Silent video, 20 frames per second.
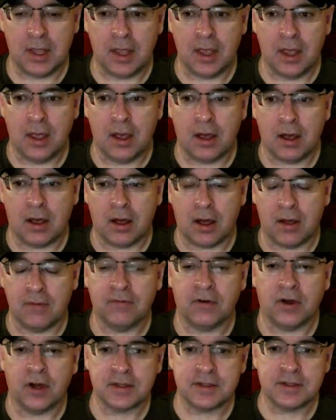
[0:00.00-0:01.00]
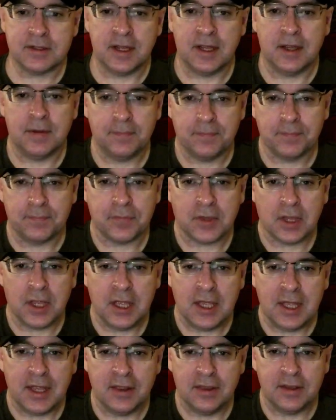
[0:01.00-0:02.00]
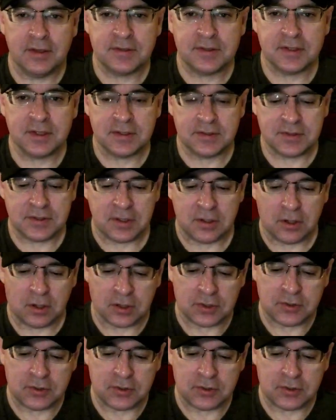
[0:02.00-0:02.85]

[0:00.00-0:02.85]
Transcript: On Box Day, this is the Darkstream.